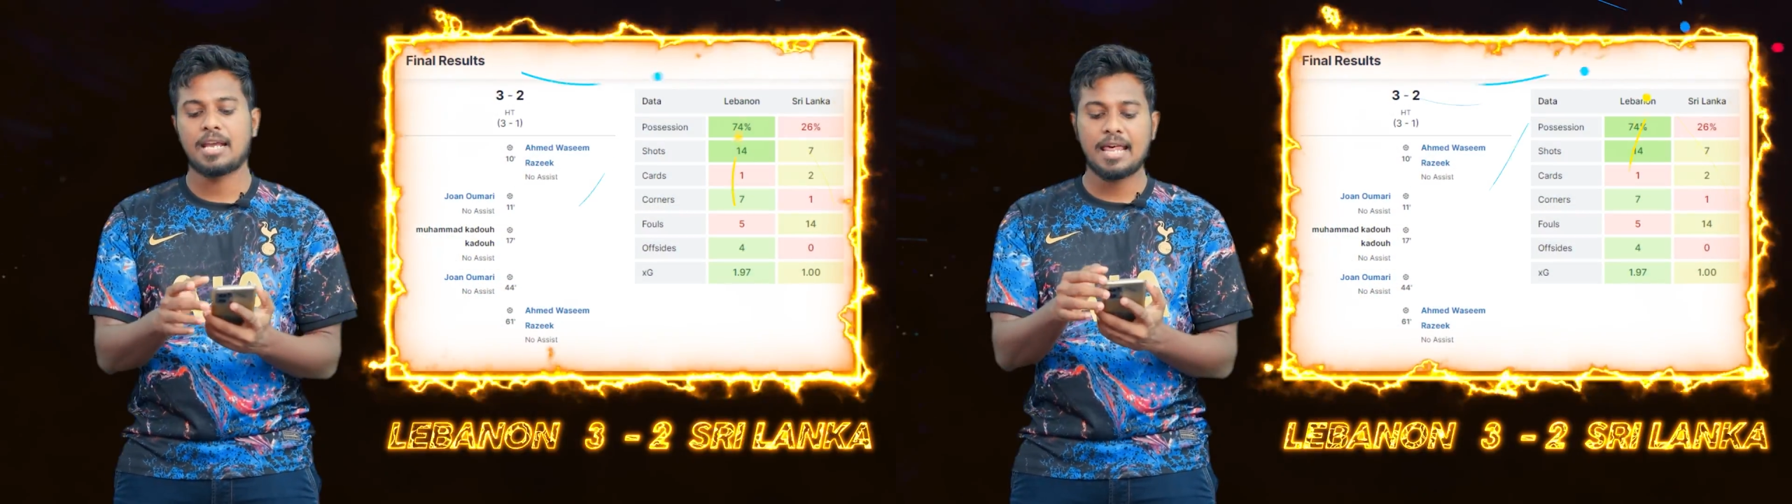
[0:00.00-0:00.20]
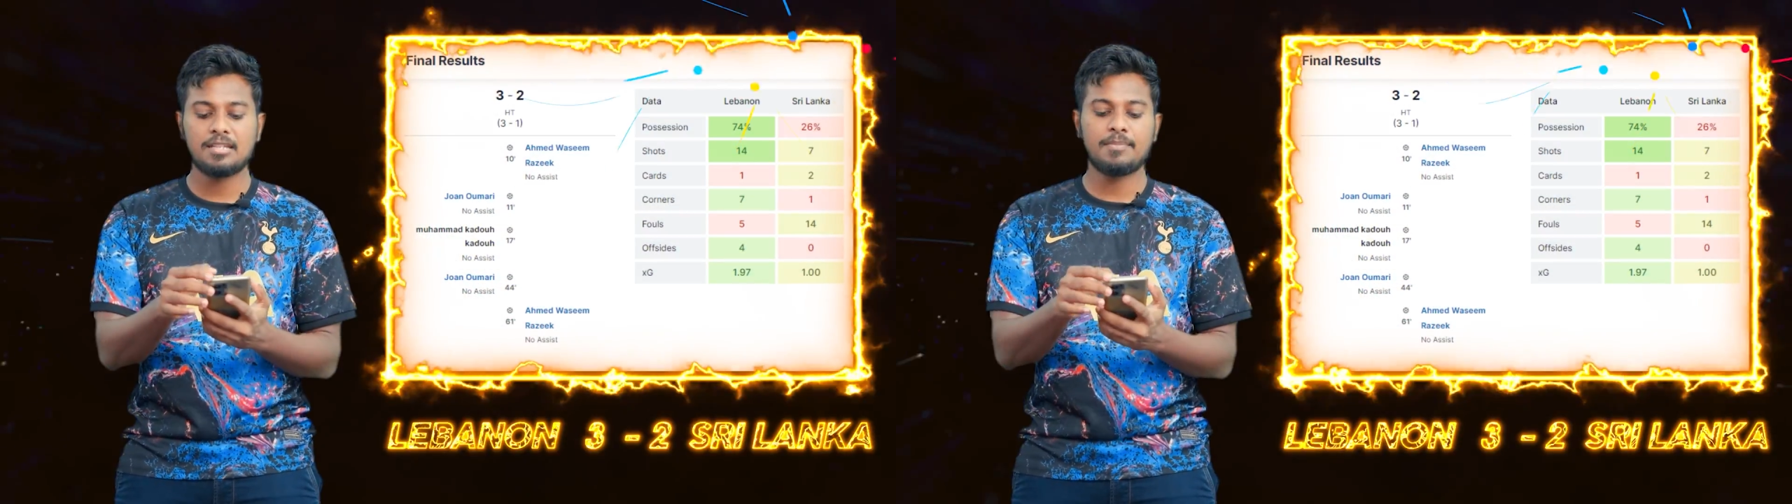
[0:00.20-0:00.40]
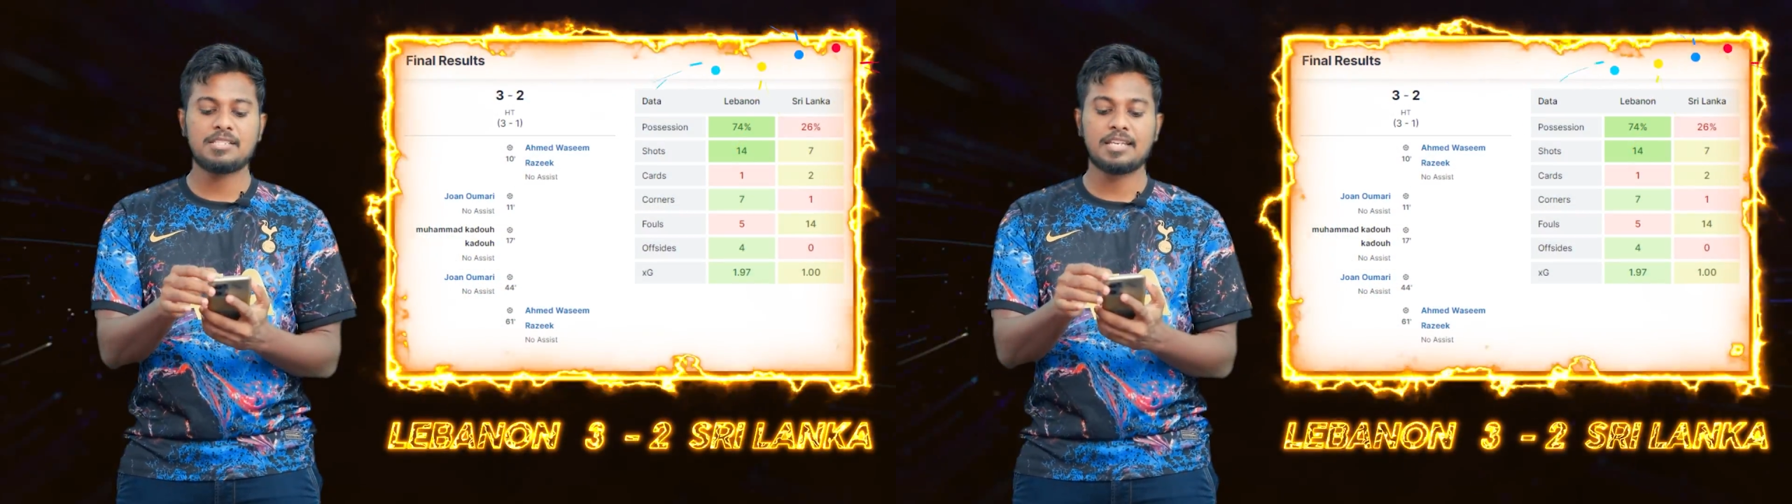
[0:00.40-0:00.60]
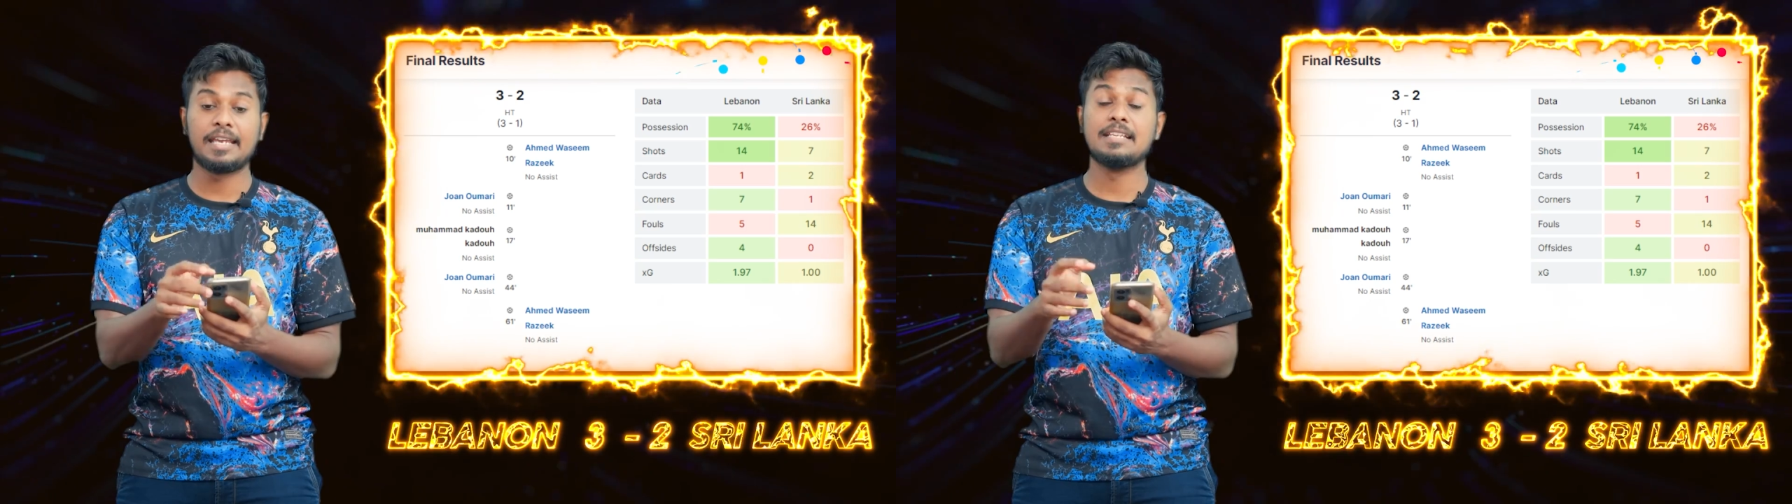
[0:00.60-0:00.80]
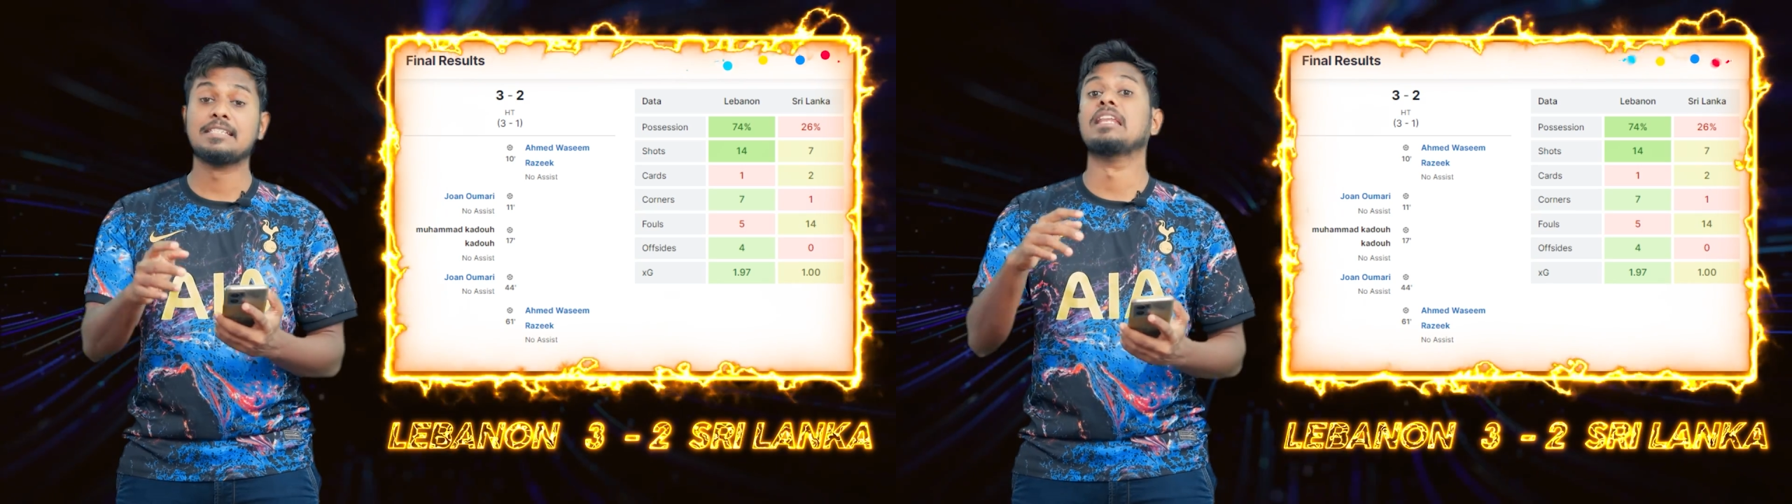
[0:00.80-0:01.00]
and the match
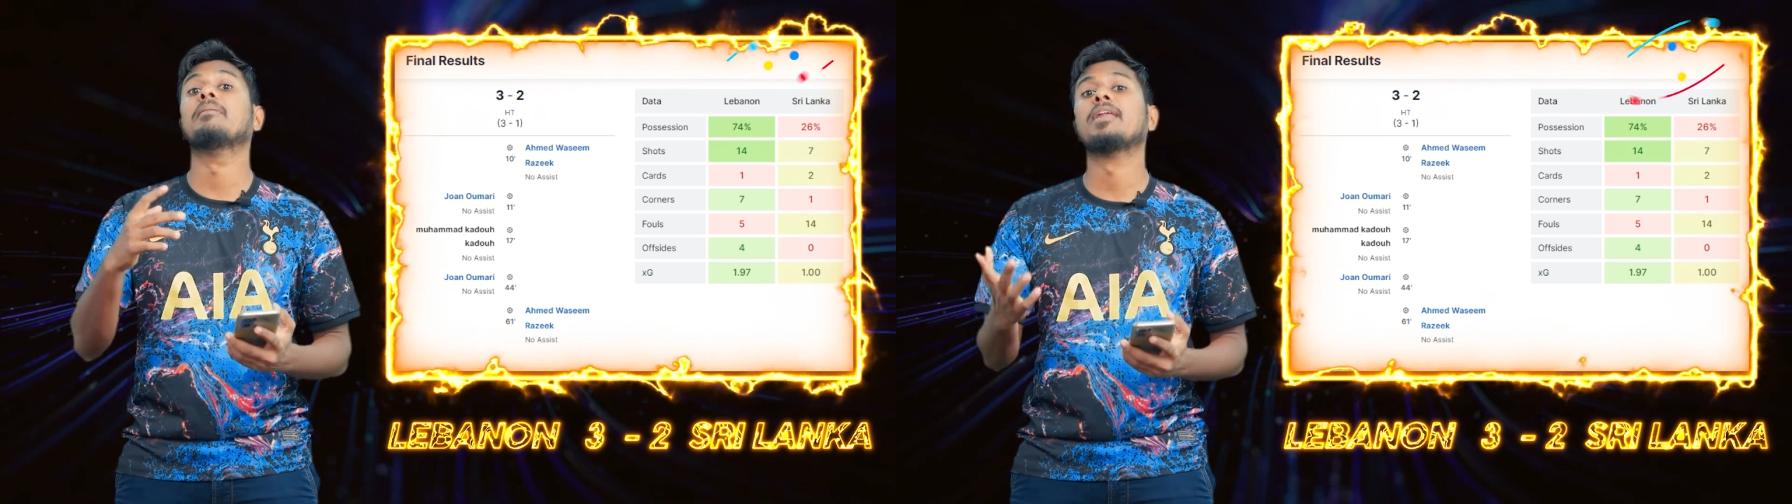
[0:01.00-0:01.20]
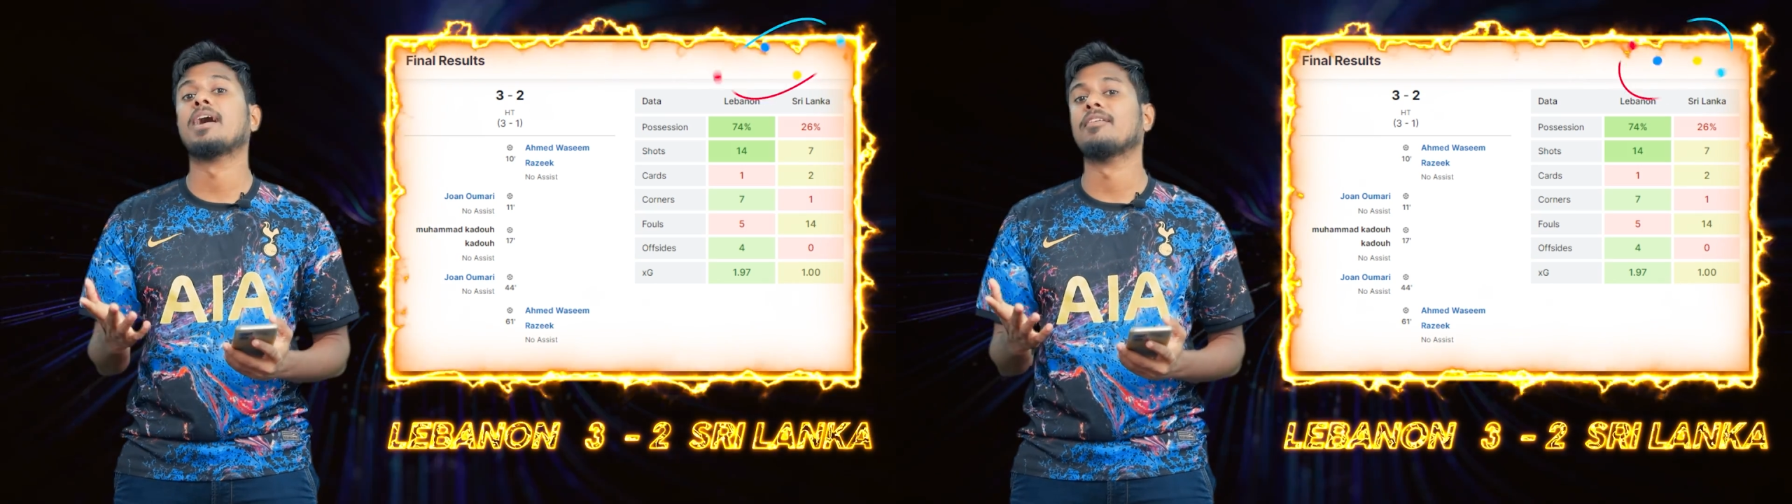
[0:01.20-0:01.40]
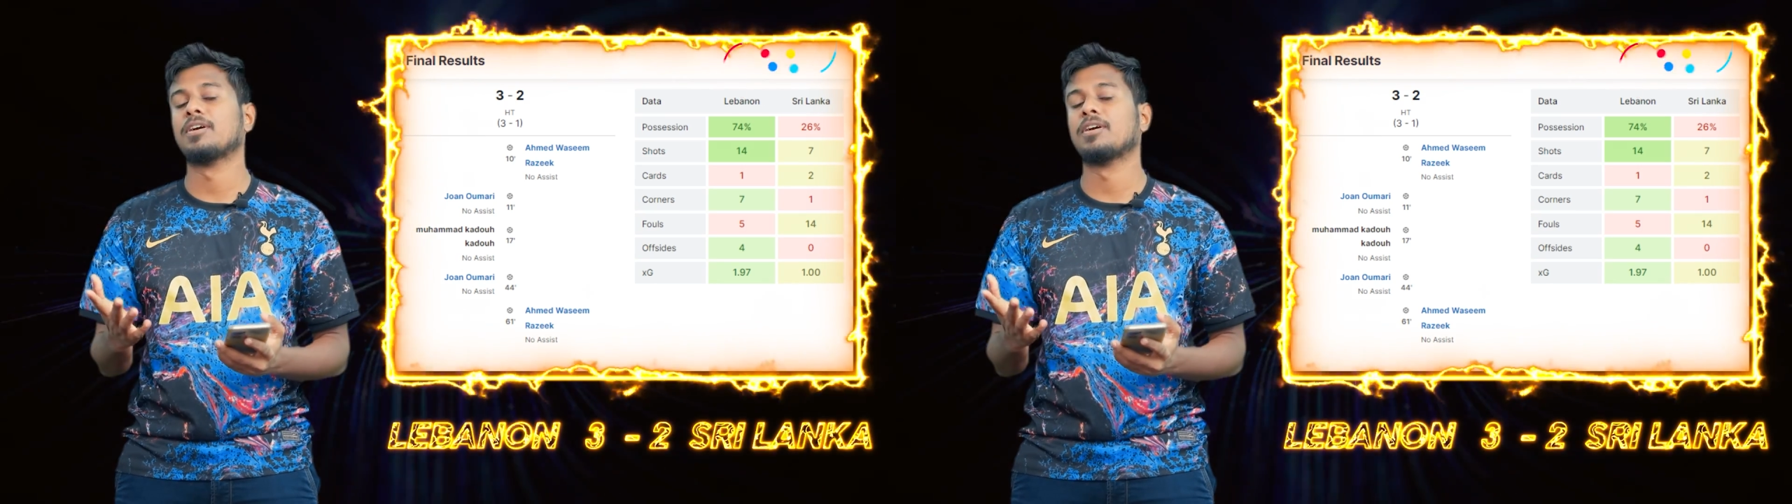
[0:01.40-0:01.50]
against Lebanon,